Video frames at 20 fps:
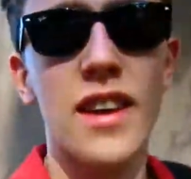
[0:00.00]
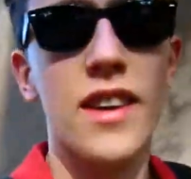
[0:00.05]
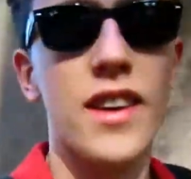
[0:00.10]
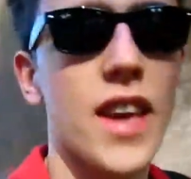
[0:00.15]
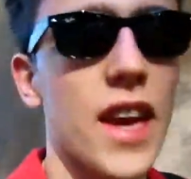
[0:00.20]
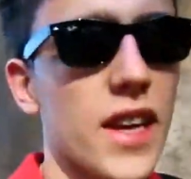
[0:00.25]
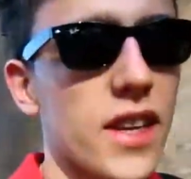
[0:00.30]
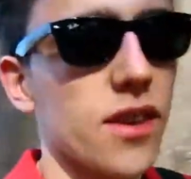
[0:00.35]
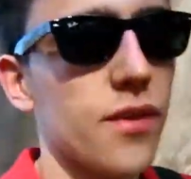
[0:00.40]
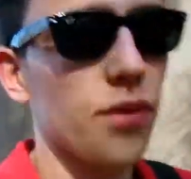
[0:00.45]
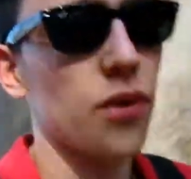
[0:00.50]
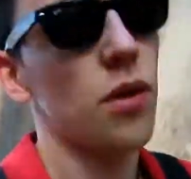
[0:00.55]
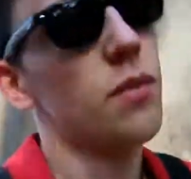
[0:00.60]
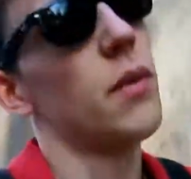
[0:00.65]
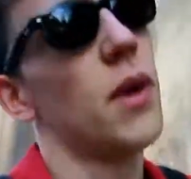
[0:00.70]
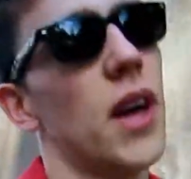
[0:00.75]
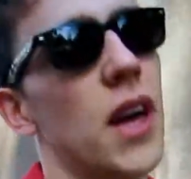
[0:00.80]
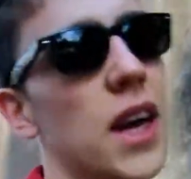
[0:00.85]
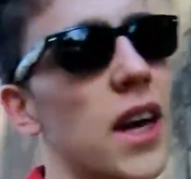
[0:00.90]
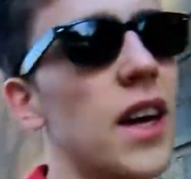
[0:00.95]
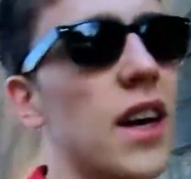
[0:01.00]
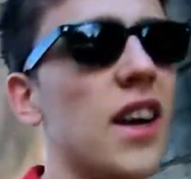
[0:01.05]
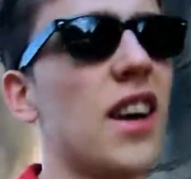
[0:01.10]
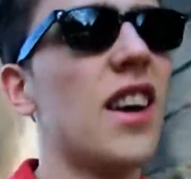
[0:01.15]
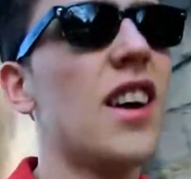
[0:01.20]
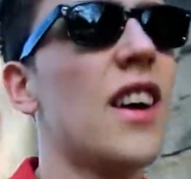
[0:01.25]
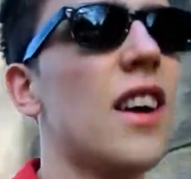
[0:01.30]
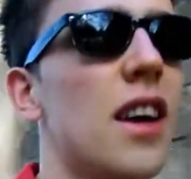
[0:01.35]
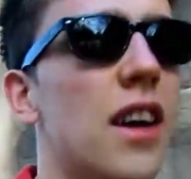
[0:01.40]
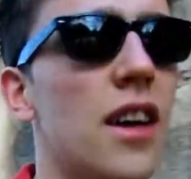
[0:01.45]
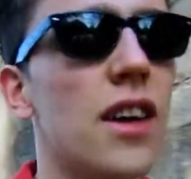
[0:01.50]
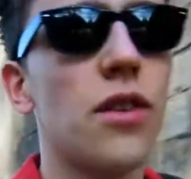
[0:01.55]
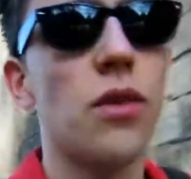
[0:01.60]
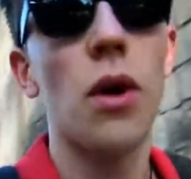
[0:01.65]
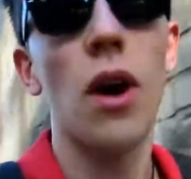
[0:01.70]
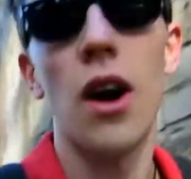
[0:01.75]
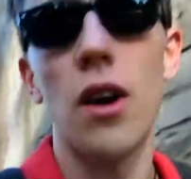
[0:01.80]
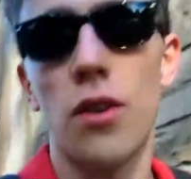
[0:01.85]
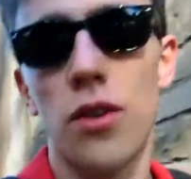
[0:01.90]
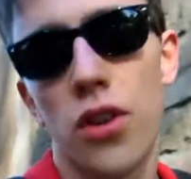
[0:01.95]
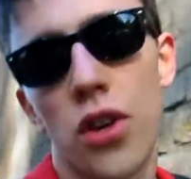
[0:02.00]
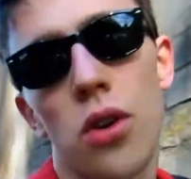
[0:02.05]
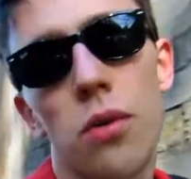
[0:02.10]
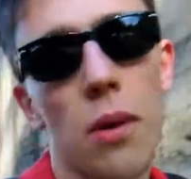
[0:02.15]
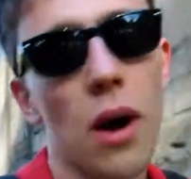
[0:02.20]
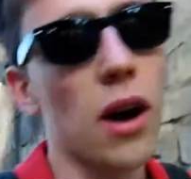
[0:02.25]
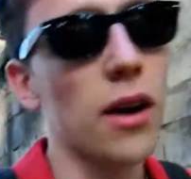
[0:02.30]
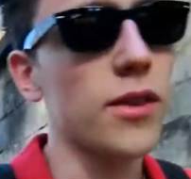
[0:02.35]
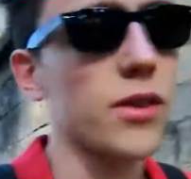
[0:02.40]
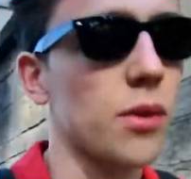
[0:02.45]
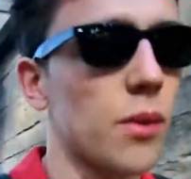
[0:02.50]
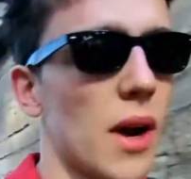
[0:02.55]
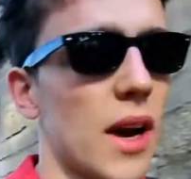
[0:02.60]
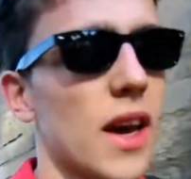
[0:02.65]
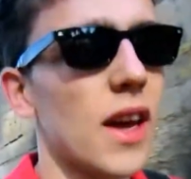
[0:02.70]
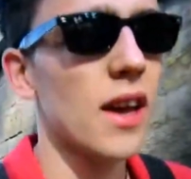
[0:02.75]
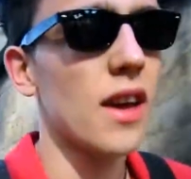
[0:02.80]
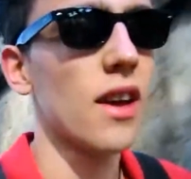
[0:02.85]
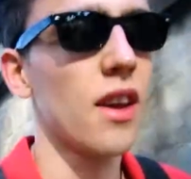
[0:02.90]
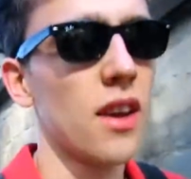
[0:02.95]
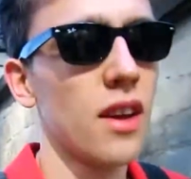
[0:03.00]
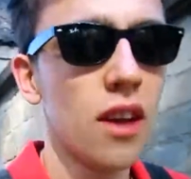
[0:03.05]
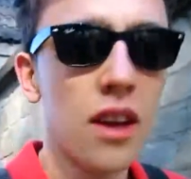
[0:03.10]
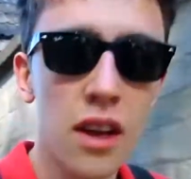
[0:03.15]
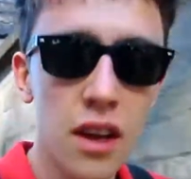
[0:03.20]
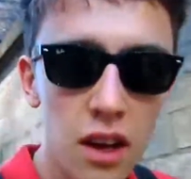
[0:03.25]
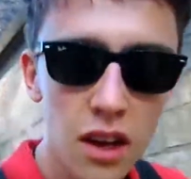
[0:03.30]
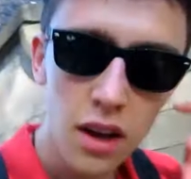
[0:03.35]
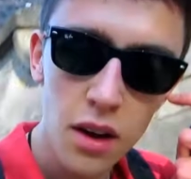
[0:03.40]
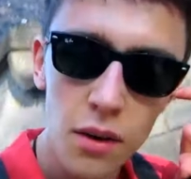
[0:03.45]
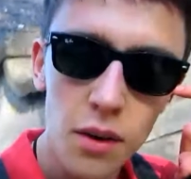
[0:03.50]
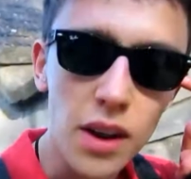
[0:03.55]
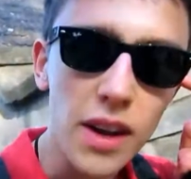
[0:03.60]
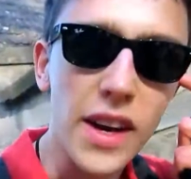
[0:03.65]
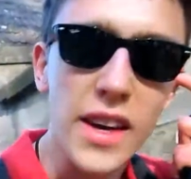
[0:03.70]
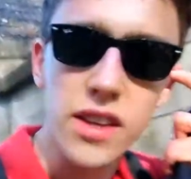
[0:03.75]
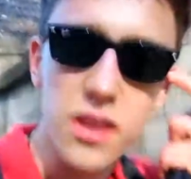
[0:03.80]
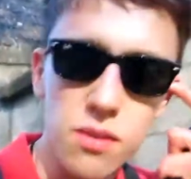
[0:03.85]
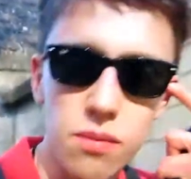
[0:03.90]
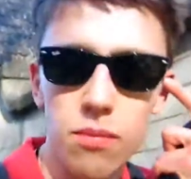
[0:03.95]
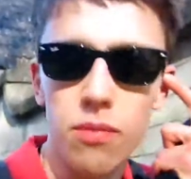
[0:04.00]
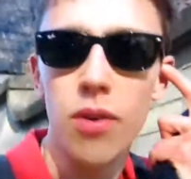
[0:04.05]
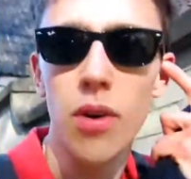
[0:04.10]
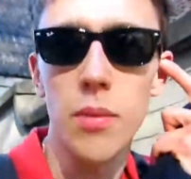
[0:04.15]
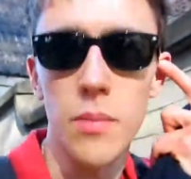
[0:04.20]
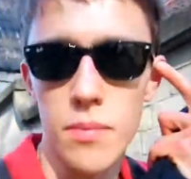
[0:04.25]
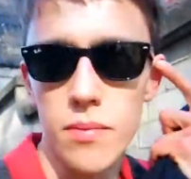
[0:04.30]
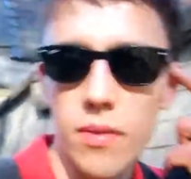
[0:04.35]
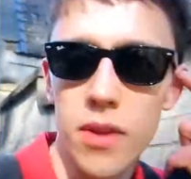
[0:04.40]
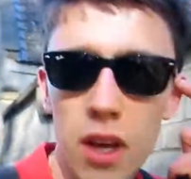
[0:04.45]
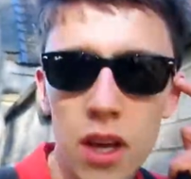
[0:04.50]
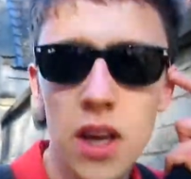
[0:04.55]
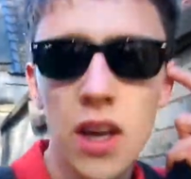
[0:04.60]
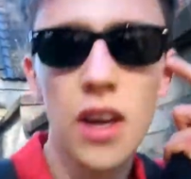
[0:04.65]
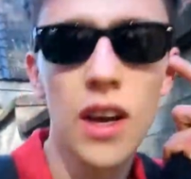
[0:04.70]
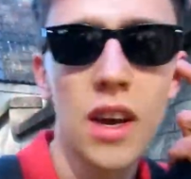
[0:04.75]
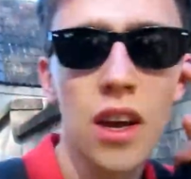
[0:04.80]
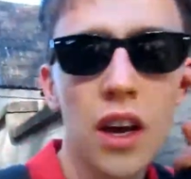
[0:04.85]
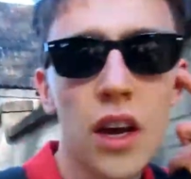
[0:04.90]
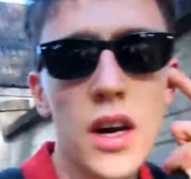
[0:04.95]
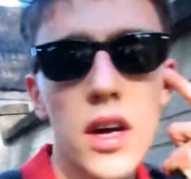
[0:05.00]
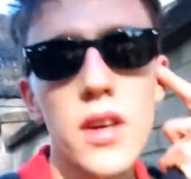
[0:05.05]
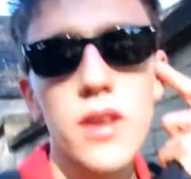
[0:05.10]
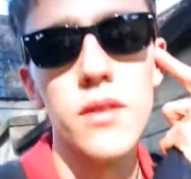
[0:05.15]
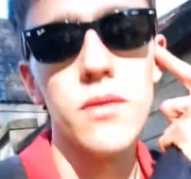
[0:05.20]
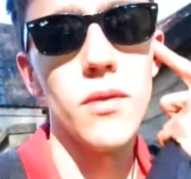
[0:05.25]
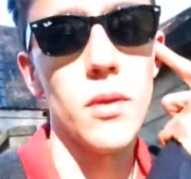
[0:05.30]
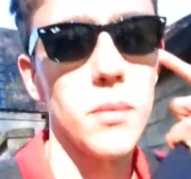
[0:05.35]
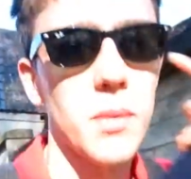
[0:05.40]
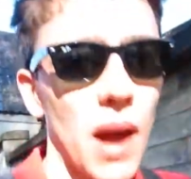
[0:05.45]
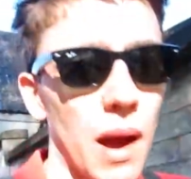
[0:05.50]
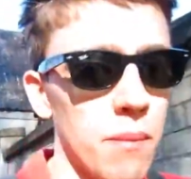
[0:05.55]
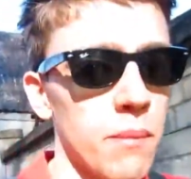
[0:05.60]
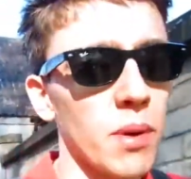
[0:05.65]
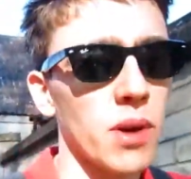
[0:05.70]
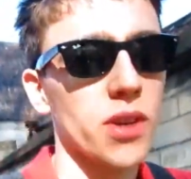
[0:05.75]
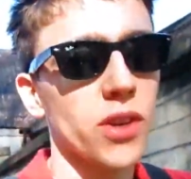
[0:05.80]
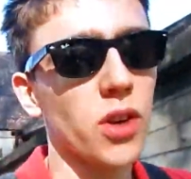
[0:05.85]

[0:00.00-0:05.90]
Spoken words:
gets from, well, 2 miles away. Well, I guess from campus,